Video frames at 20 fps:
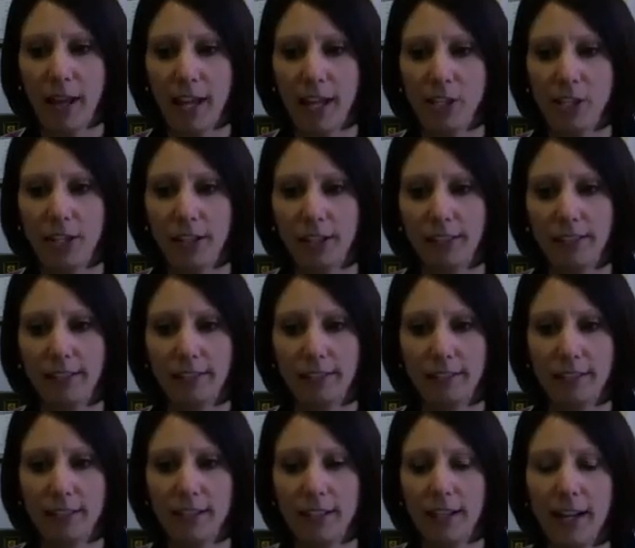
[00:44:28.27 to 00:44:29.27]
in,
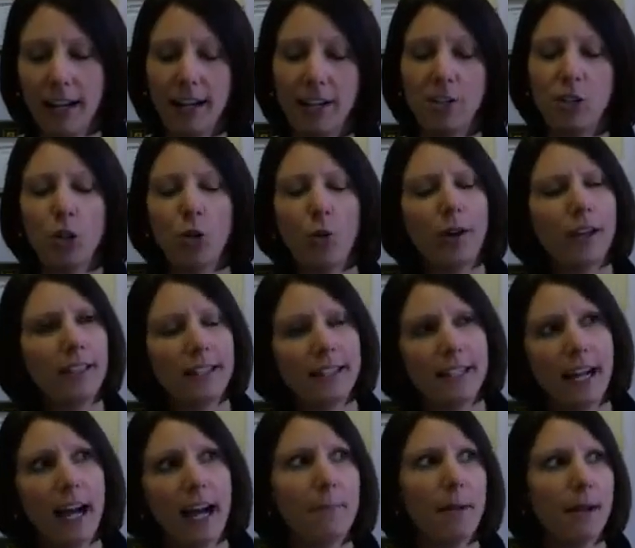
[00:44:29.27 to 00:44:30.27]
enjoying the
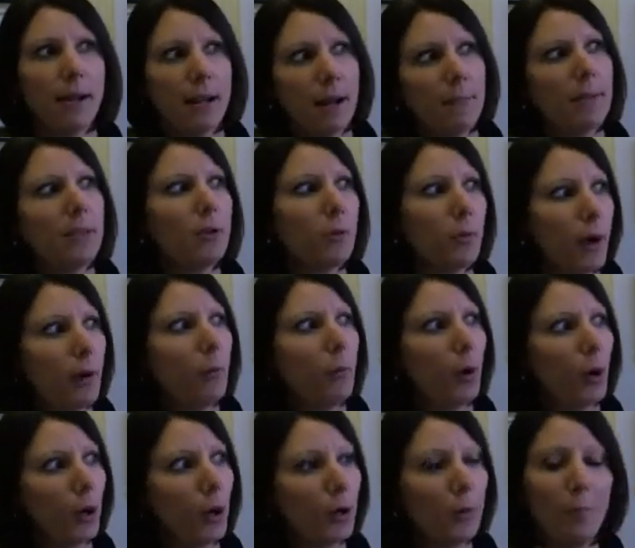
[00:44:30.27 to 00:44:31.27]
time might not be the
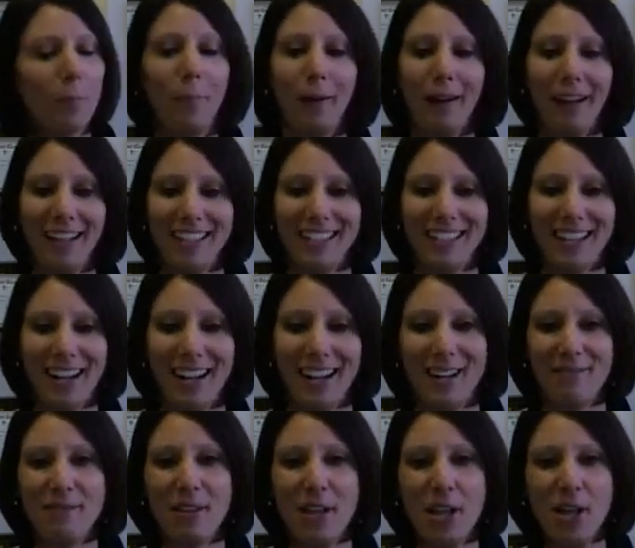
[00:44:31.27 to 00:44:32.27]
right word, but
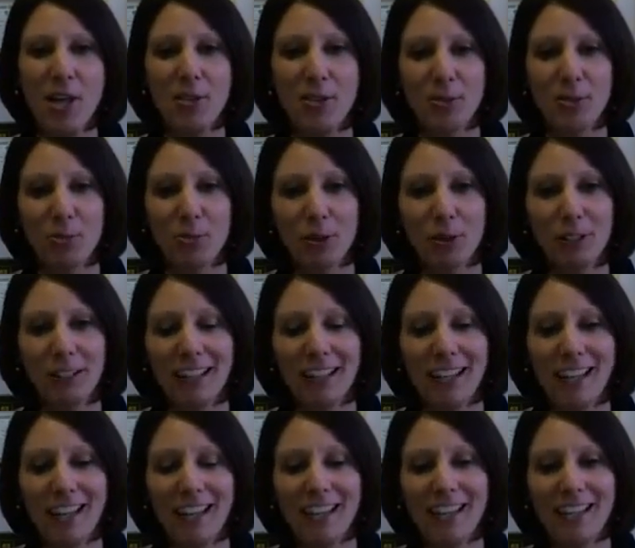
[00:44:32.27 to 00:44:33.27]
um, this
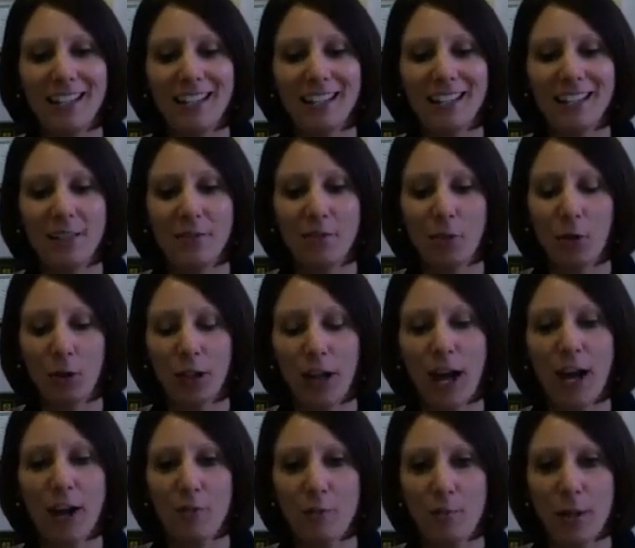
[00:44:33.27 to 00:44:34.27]
really is, for a
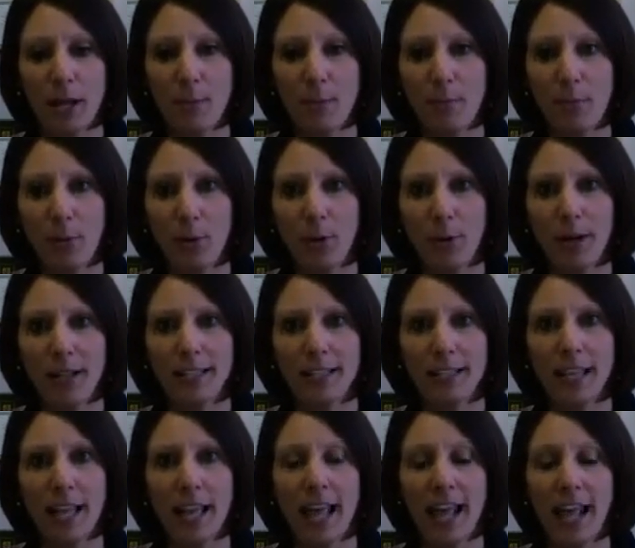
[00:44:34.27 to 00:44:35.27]
lot of people,
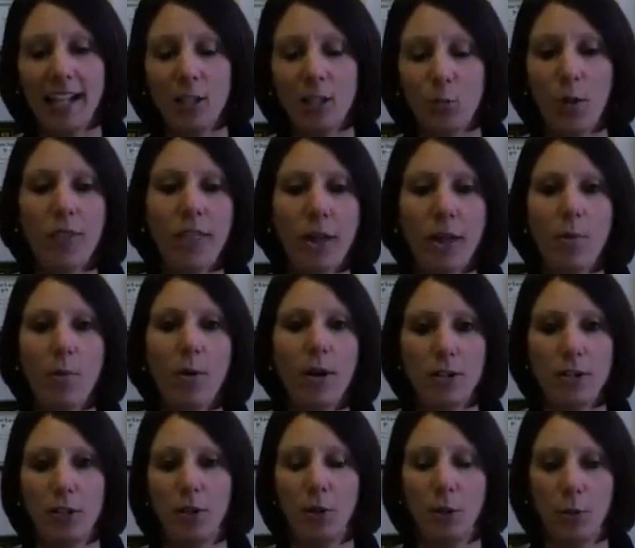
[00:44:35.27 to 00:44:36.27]
it's it's what they want
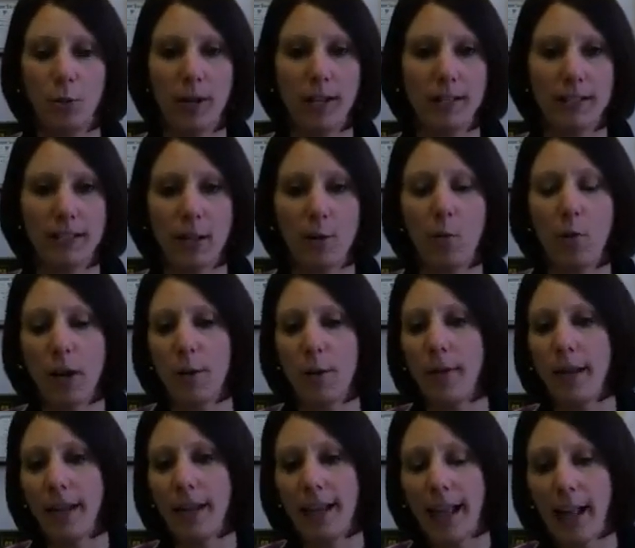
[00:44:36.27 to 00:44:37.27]
to do. It, they want to
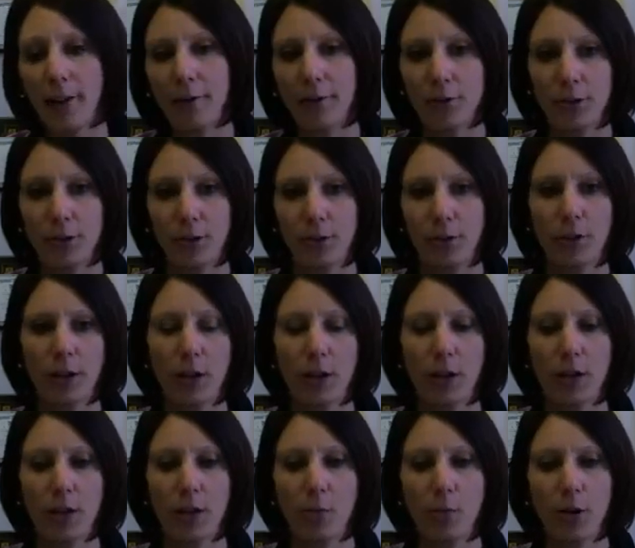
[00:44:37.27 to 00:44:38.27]
be a counselor,
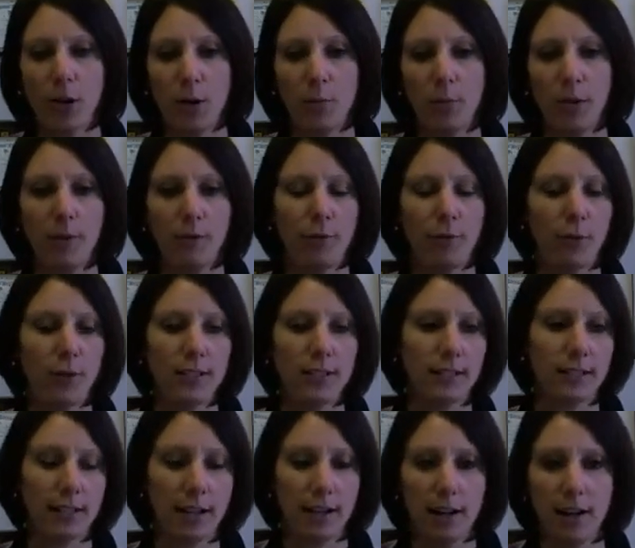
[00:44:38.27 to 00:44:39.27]
they, they want to be a
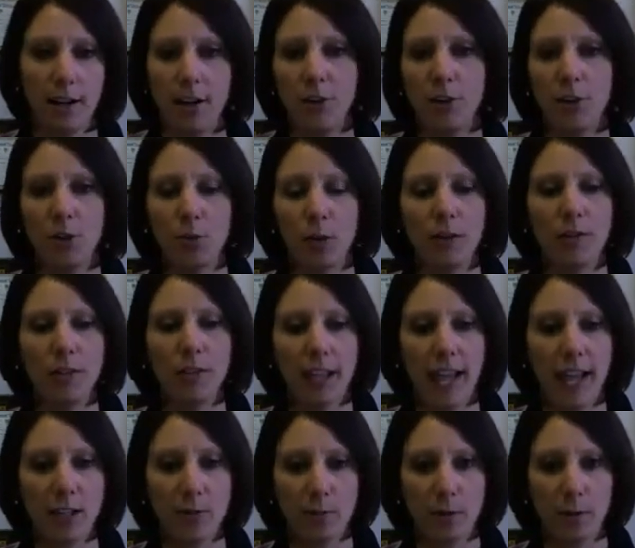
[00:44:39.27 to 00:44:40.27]
forensic psychologist, whatever the
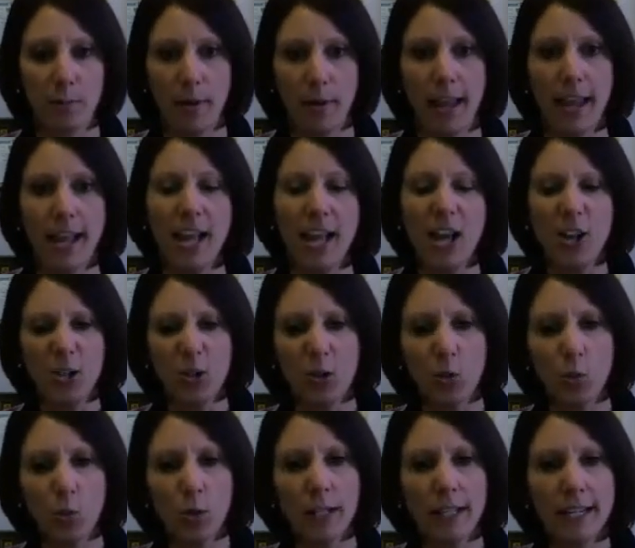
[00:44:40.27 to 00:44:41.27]
case may be. So
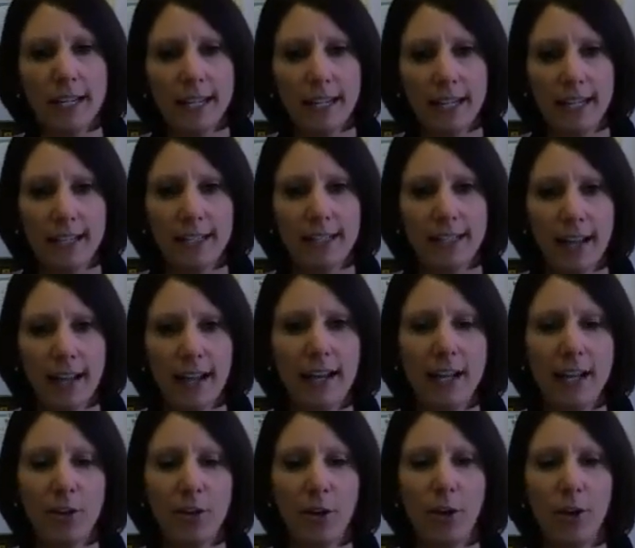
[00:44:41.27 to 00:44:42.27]
it's really
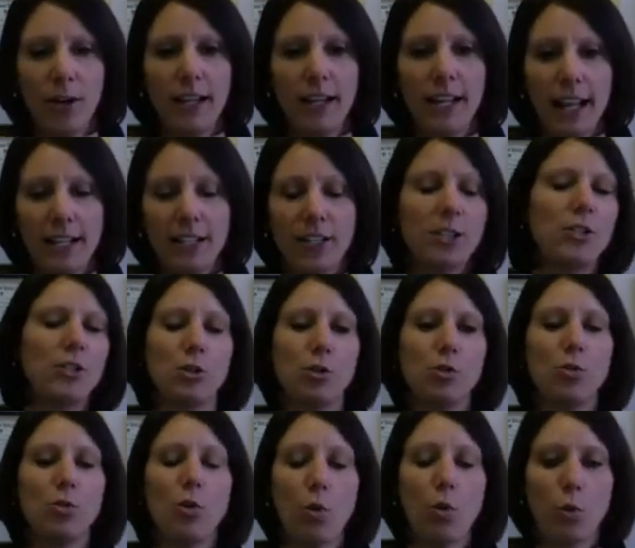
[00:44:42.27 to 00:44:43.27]
exciting. They're going to get to
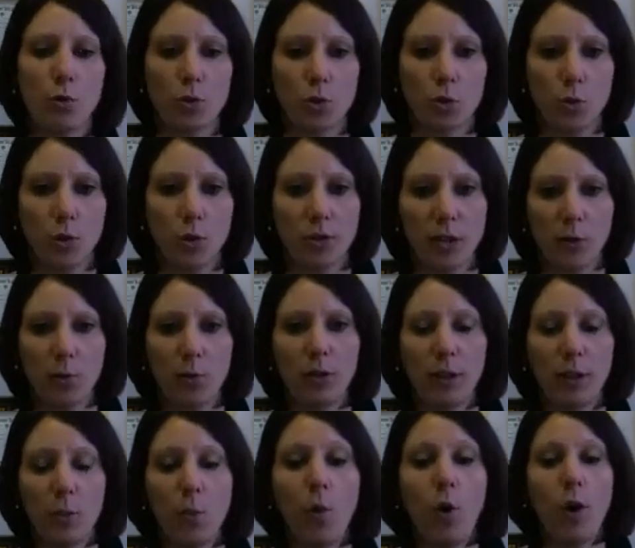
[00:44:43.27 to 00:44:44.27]
do coursework they
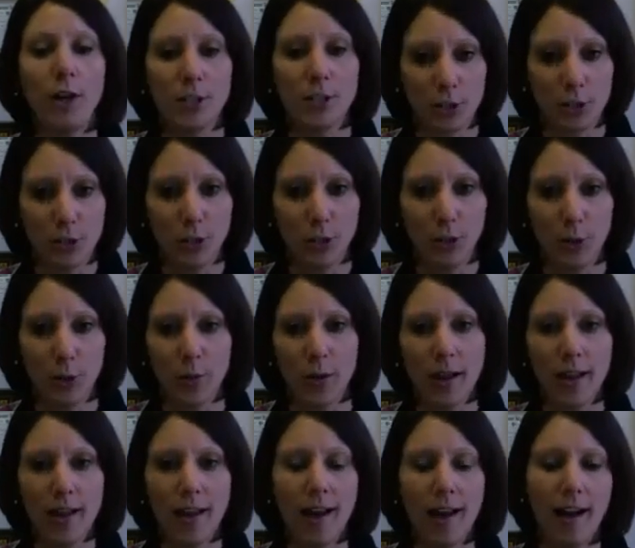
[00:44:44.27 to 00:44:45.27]
really want to do.
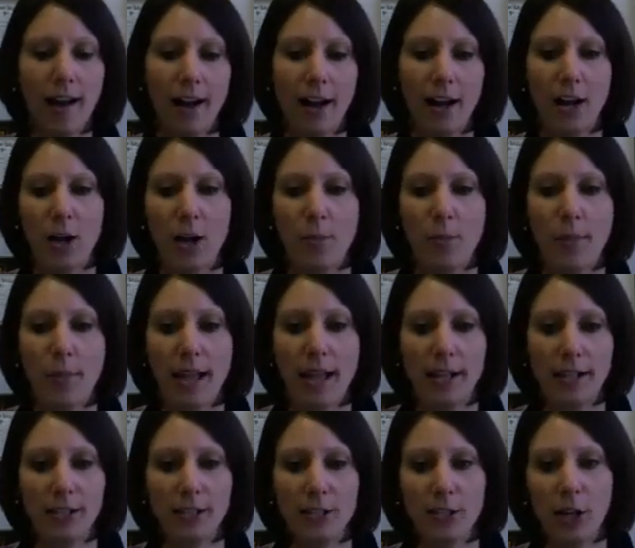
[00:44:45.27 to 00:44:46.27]
Um,
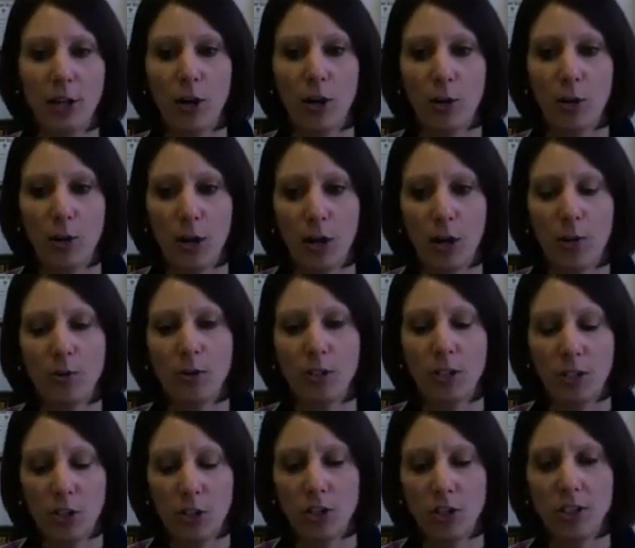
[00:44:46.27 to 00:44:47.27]
and so, you know,
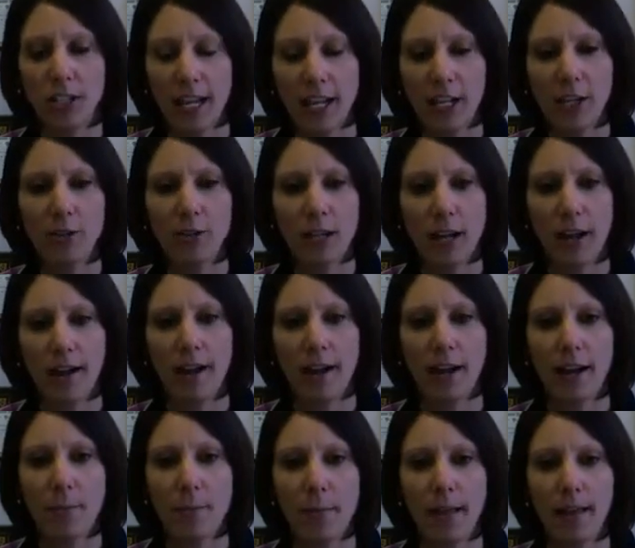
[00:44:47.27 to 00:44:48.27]
just take your
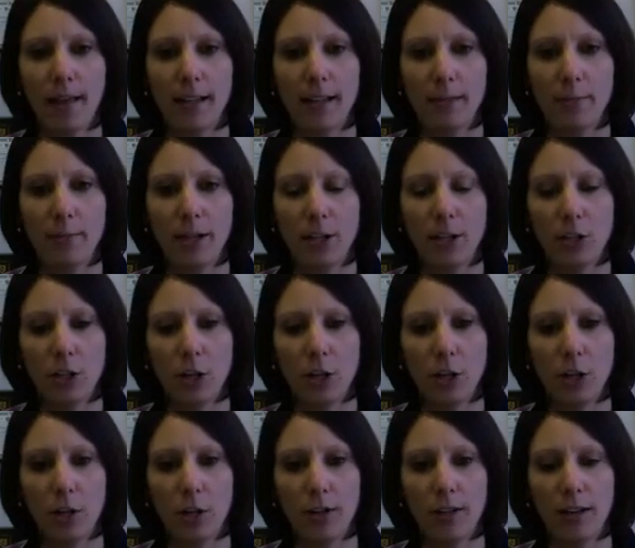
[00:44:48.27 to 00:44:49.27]
time and make
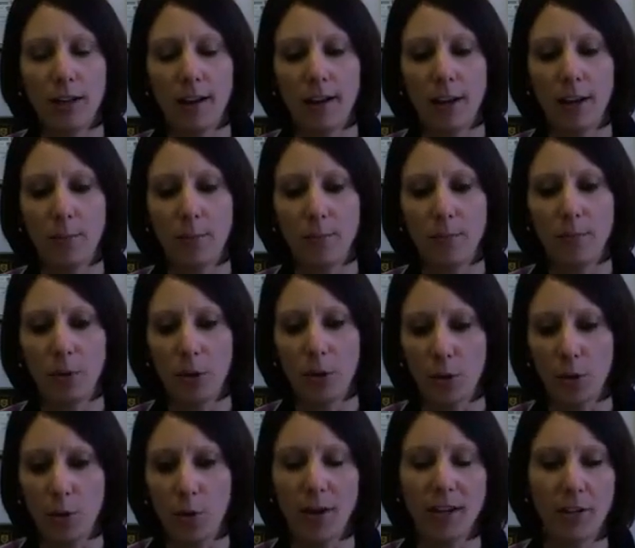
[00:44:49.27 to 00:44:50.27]
sure um, you're
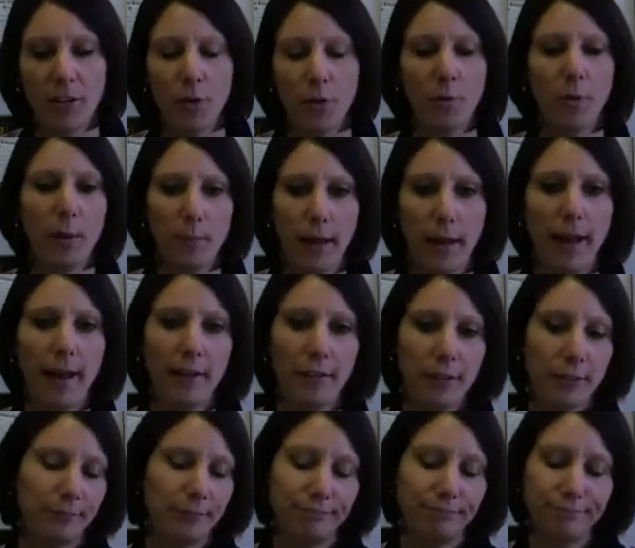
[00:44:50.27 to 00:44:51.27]
going on the right
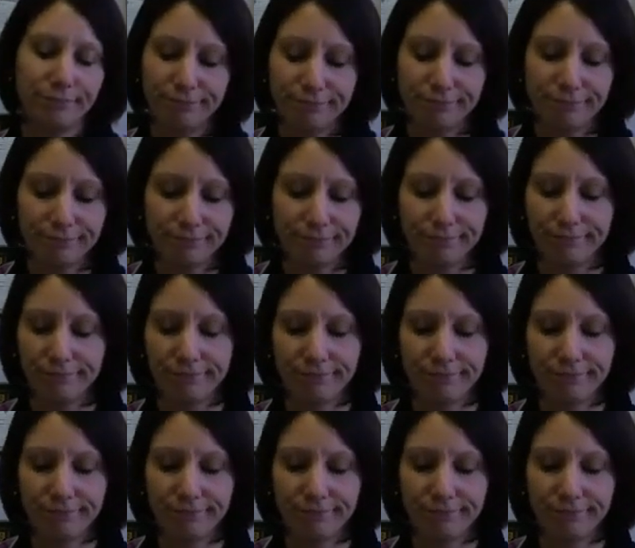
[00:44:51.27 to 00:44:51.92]
path.